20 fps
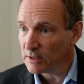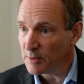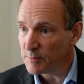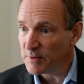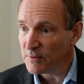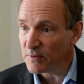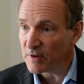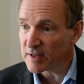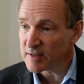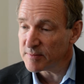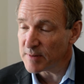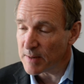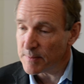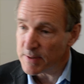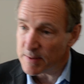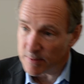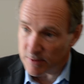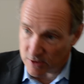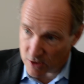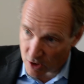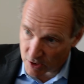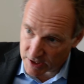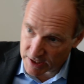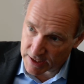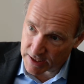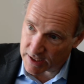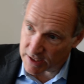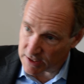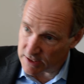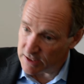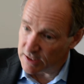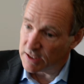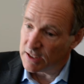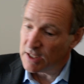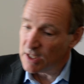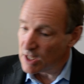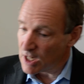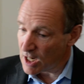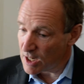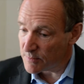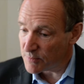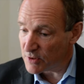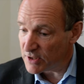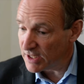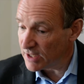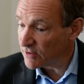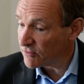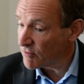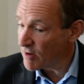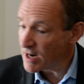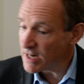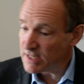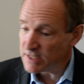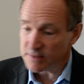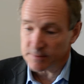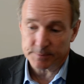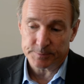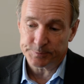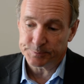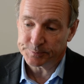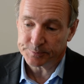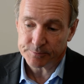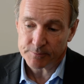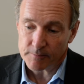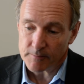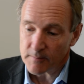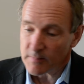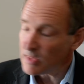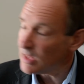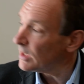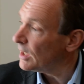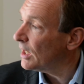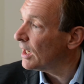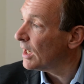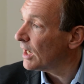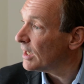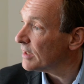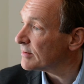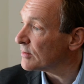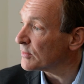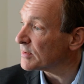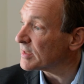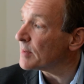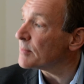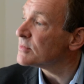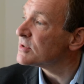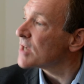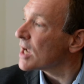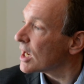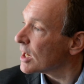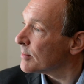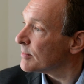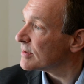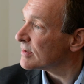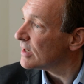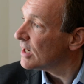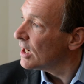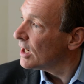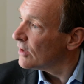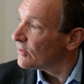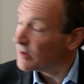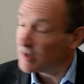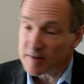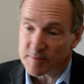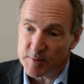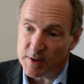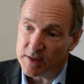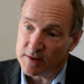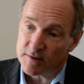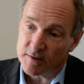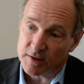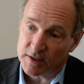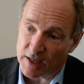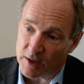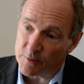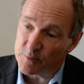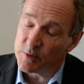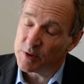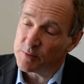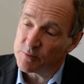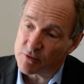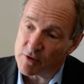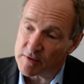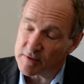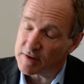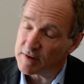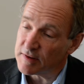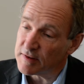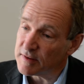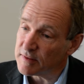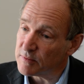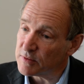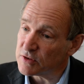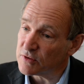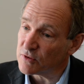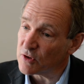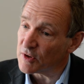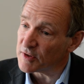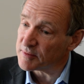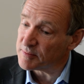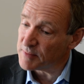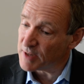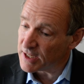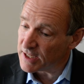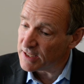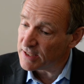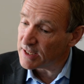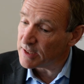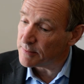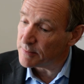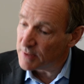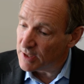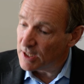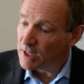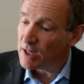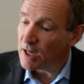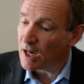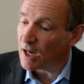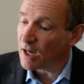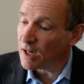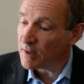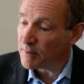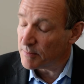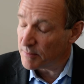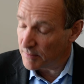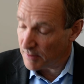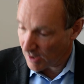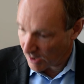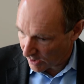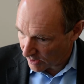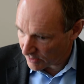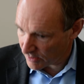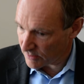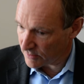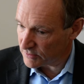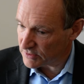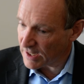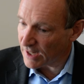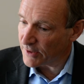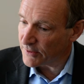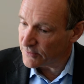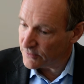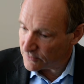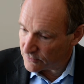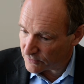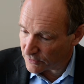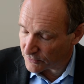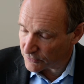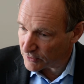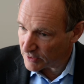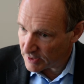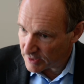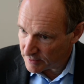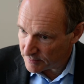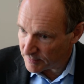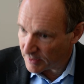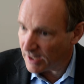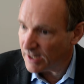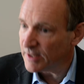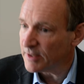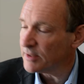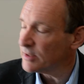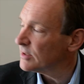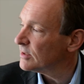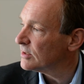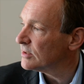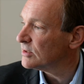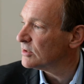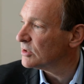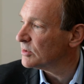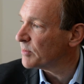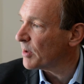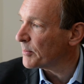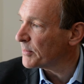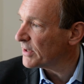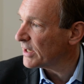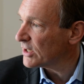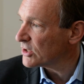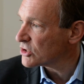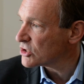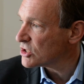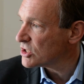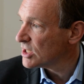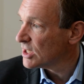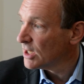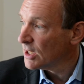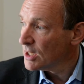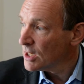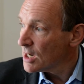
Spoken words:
be fixed by people logging in and putting it right. So sometimes this means that government processes which would cost money then done for free by the population.